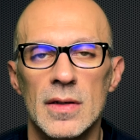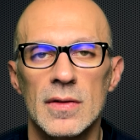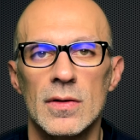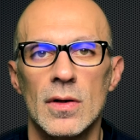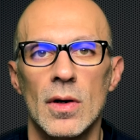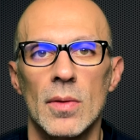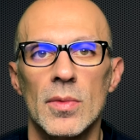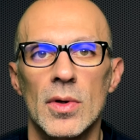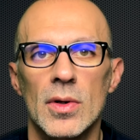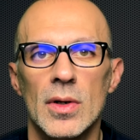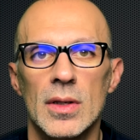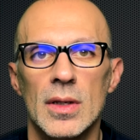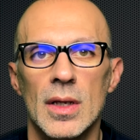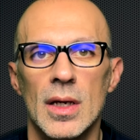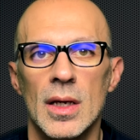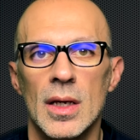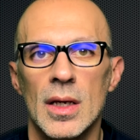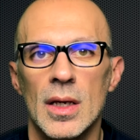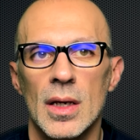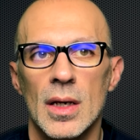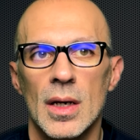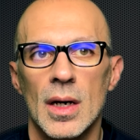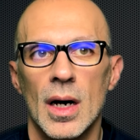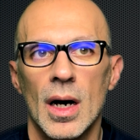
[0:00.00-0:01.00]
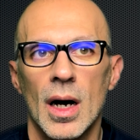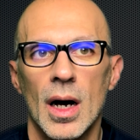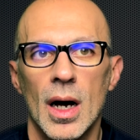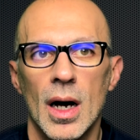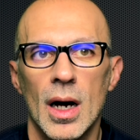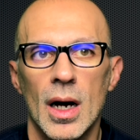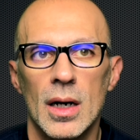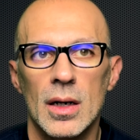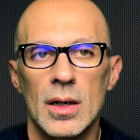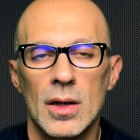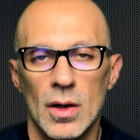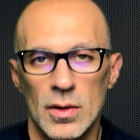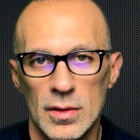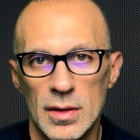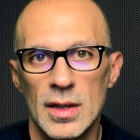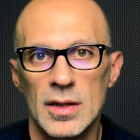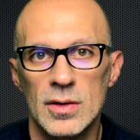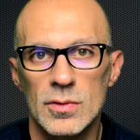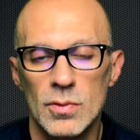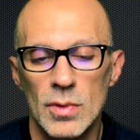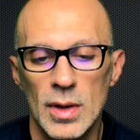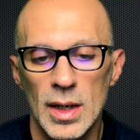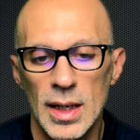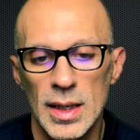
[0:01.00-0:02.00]
community got
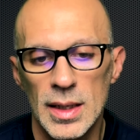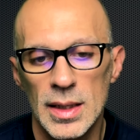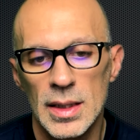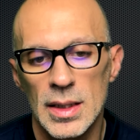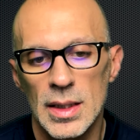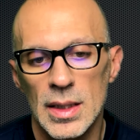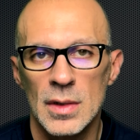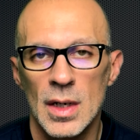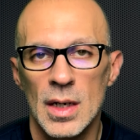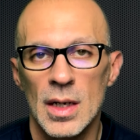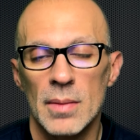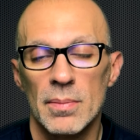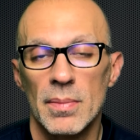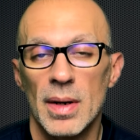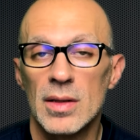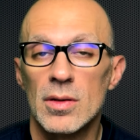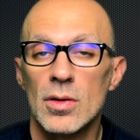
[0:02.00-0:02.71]
as well. But